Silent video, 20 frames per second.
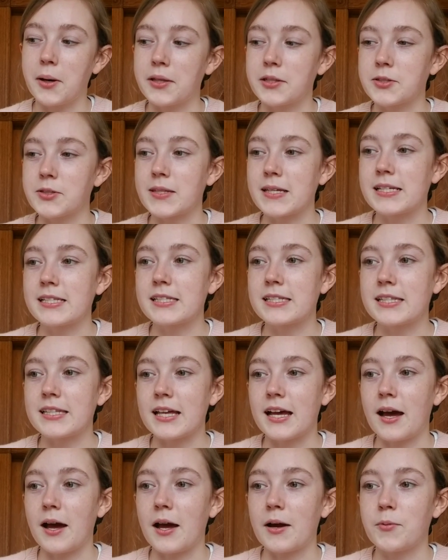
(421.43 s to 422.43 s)
other things
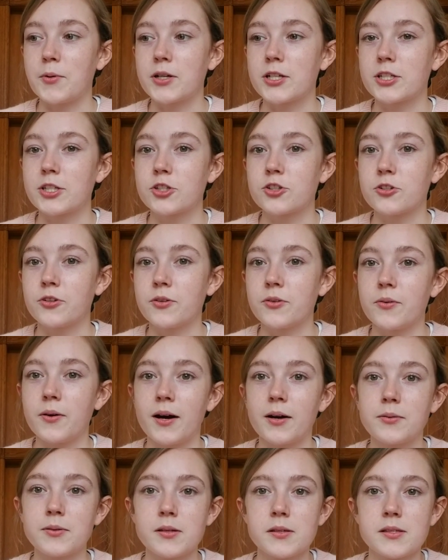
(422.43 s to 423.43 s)
that I wanted to show you.
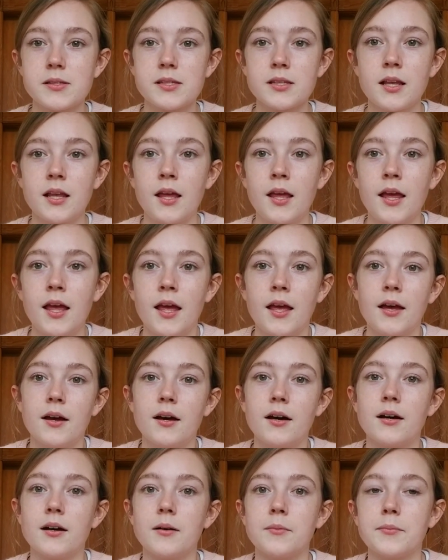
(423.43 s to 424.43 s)
I was
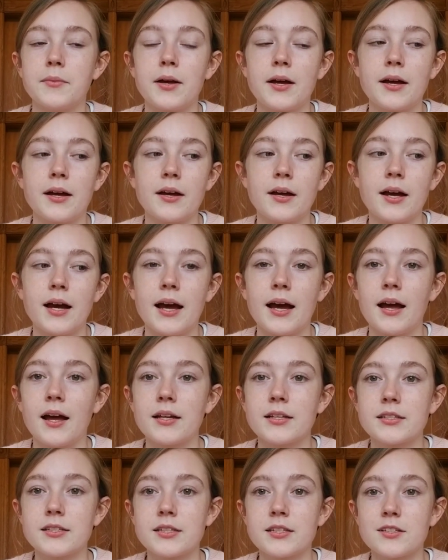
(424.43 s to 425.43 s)
um,
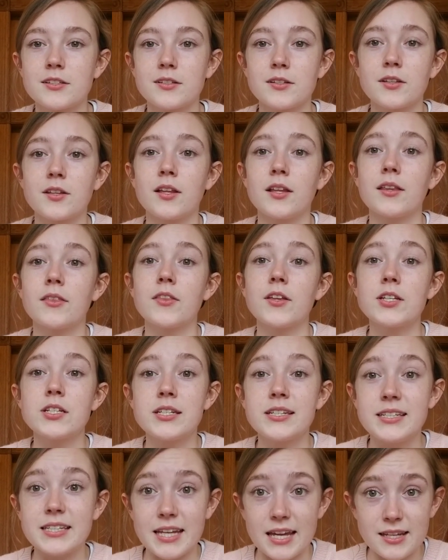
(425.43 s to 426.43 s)
at the
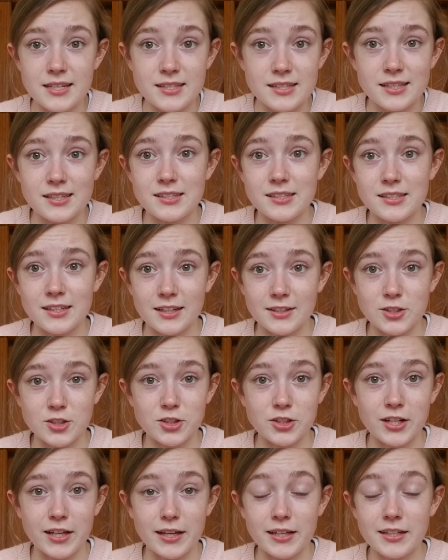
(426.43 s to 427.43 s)
dentist
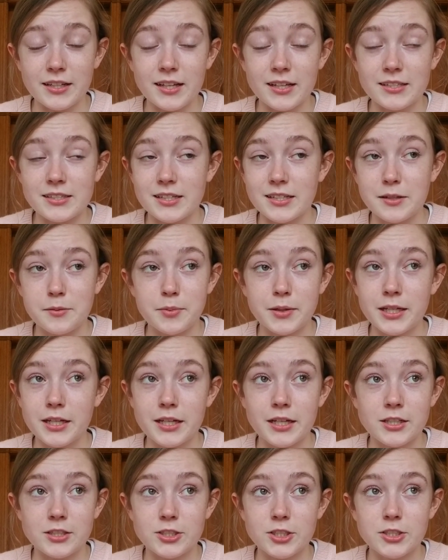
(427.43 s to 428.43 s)
yesterday, in case anybody
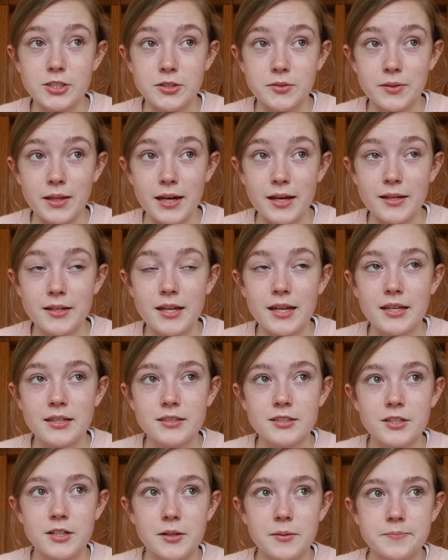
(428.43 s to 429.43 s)
cared to know that.
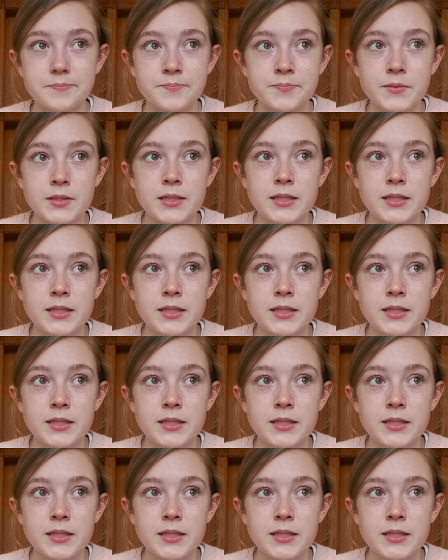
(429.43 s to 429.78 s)
And um,